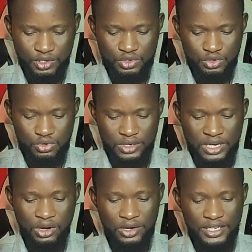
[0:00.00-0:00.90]
So you
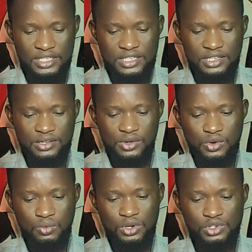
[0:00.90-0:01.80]
click on it.
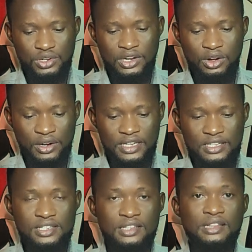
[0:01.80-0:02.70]
Once you click on
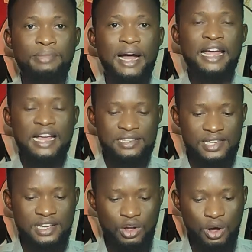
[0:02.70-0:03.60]
it, the buy and
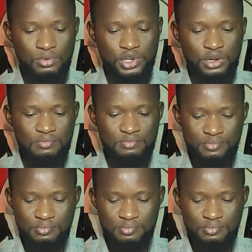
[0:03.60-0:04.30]
sell option,